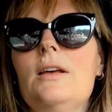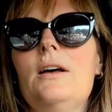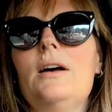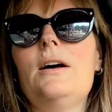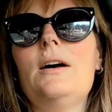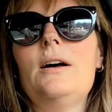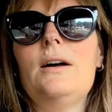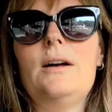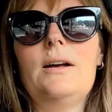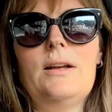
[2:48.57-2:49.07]

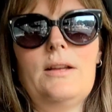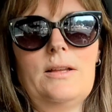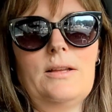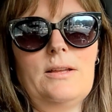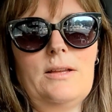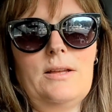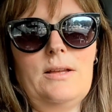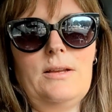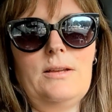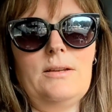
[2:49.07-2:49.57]

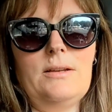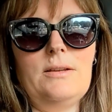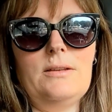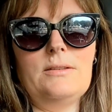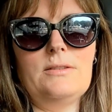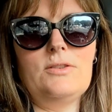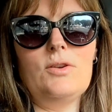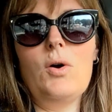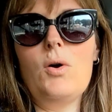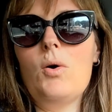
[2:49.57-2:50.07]

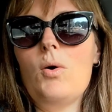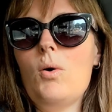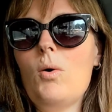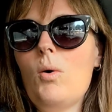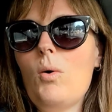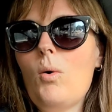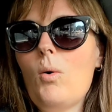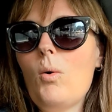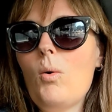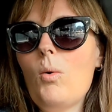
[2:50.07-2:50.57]
Ah,
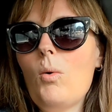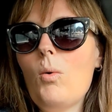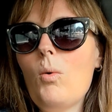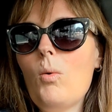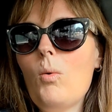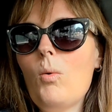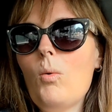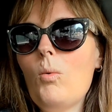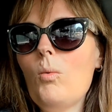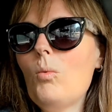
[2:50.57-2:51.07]

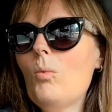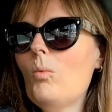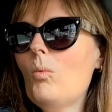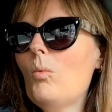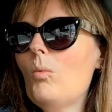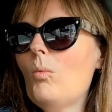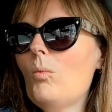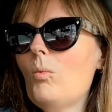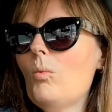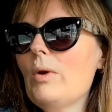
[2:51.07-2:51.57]
so
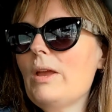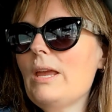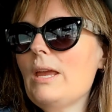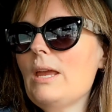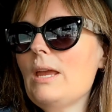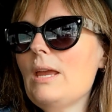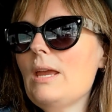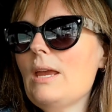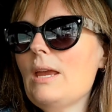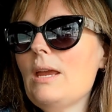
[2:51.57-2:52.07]

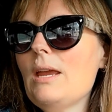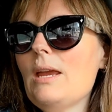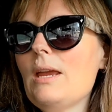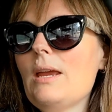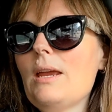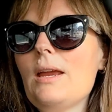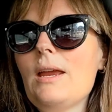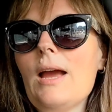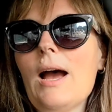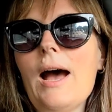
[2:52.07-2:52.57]

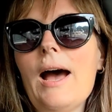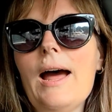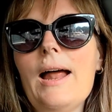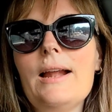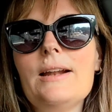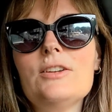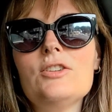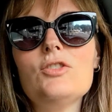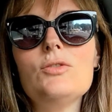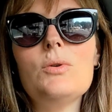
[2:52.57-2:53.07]
we
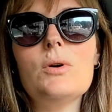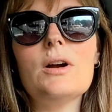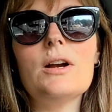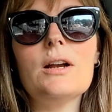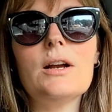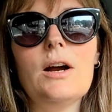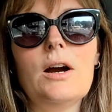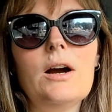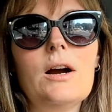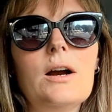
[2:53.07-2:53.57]
got to
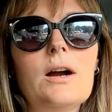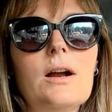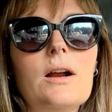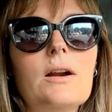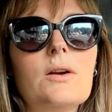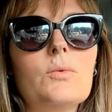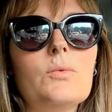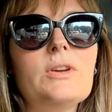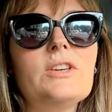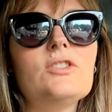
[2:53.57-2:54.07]
our
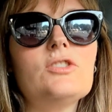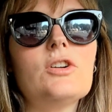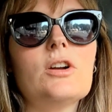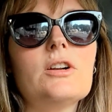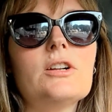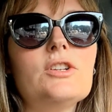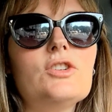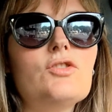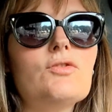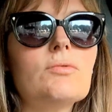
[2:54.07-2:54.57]
car. We
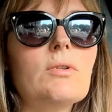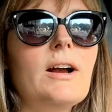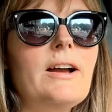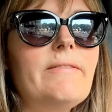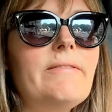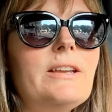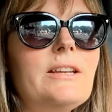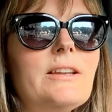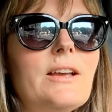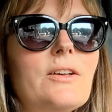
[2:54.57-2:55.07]
started
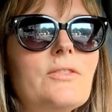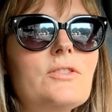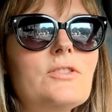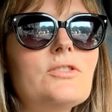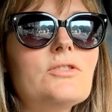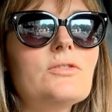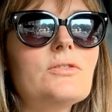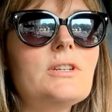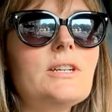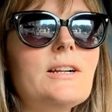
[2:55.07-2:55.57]
driving down the
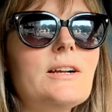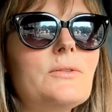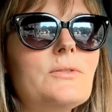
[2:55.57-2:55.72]
street.